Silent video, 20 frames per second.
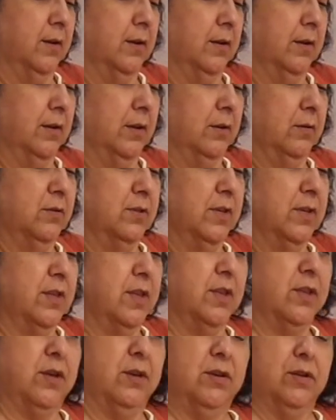Close it,
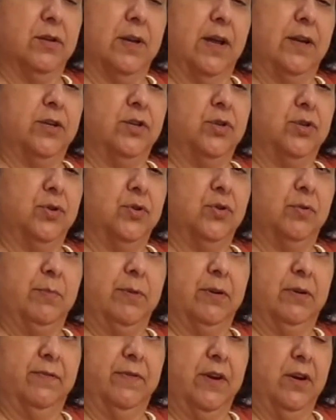then I just use your
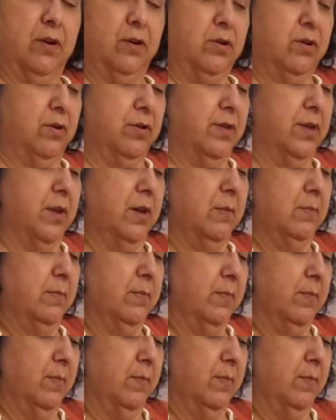middle finger and your thumb,